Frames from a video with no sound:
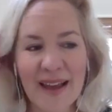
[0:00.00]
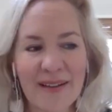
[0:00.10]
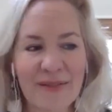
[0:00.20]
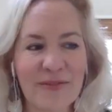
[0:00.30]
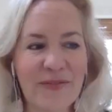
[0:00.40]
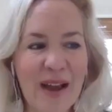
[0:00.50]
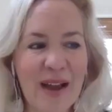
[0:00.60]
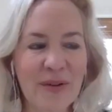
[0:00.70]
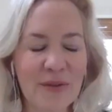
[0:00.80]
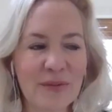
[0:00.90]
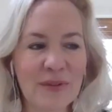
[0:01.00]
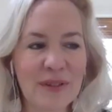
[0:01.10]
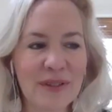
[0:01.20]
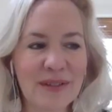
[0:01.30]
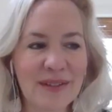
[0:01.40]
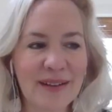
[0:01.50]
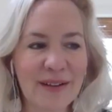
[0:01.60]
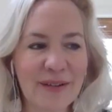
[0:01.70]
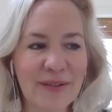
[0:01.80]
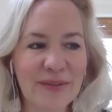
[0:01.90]
and found,
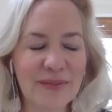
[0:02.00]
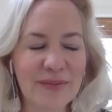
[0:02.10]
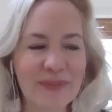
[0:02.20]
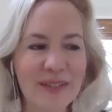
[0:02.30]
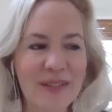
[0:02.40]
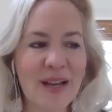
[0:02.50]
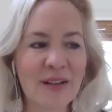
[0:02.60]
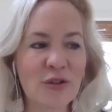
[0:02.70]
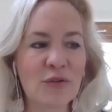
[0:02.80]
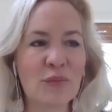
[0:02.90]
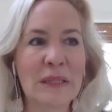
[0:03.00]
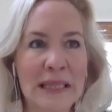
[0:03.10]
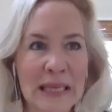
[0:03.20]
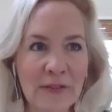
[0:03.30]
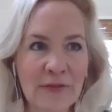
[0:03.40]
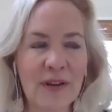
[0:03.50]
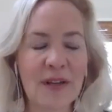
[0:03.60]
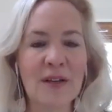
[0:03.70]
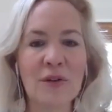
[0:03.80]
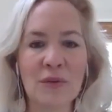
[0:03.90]
such relief
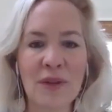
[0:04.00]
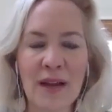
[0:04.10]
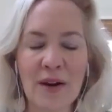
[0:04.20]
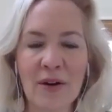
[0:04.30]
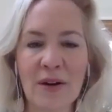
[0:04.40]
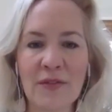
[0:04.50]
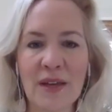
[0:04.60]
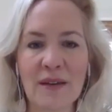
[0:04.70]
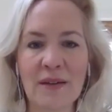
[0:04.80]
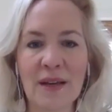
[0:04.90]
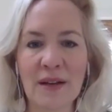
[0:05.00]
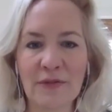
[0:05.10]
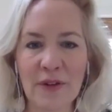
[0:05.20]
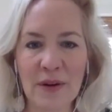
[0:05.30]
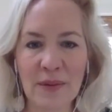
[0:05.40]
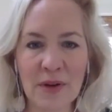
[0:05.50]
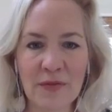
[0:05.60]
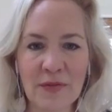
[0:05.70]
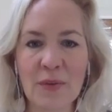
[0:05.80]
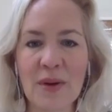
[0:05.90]
and a new layer of healing from
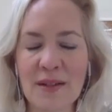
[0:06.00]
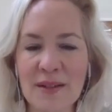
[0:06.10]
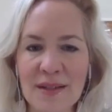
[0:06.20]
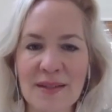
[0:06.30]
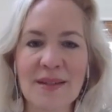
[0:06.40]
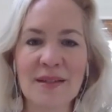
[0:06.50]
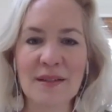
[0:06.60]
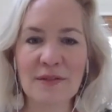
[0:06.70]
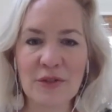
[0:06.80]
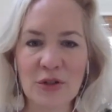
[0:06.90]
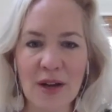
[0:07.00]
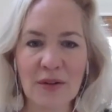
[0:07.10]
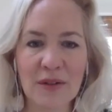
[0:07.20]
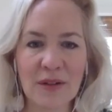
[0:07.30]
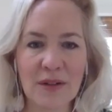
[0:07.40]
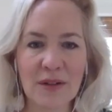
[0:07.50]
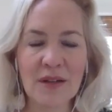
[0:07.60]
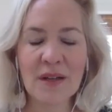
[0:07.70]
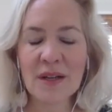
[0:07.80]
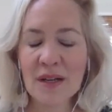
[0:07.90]
a few instances of
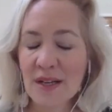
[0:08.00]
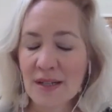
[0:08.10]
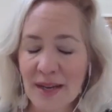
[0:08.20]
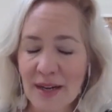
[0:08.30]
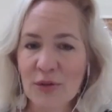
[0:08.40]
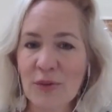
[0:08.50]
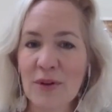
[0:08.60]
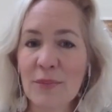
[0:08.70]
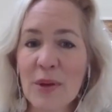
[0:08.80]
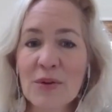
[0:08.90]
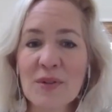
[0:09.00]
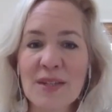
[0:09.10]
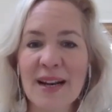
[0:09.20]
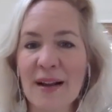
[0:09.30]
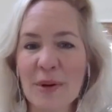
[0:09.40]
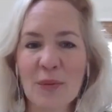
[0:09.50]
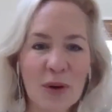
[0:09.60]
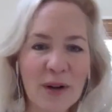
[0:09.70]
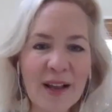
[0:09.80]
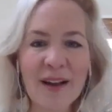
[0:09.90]
childhood sexual abuse that I'd been
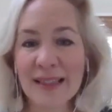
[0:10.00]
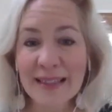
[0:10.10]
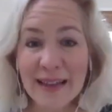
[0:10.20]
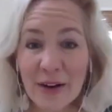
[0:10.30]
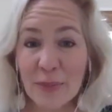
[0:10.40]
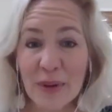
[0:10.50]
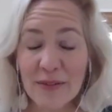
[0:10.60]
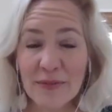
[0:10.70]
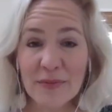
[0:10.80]
working on in therapy